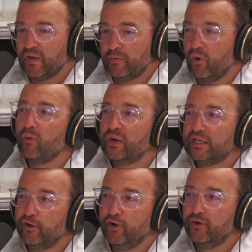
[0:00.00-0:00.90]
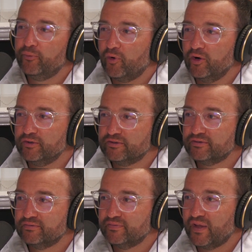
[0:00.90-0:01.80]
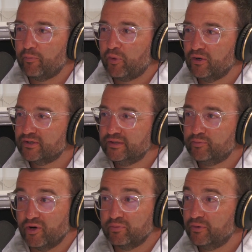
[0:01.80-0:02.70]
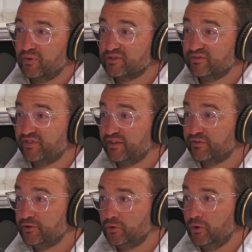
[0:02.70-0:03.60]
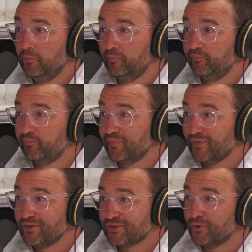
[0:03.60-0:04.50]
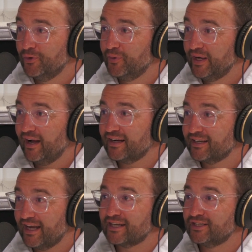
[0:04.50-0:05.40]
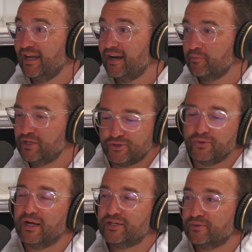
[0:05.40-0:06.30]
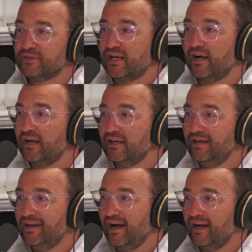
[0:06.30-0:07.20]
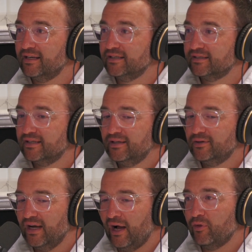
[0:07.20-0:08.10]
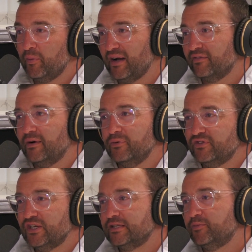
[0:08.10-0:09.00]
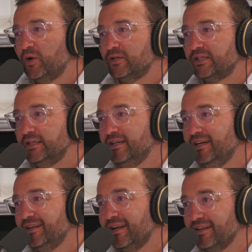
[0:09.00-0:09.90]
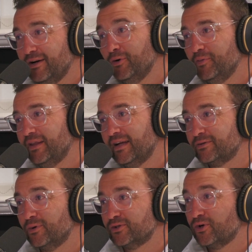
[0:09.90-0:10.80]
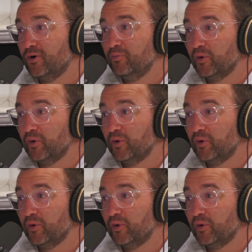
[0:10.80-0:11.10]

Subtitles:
And what we learned was that policy probably wasn't fit for Joe. So we actually had to meet Joe where she was at, and out the back of that, we've changed the policy. Like, ultimately, that's what's come.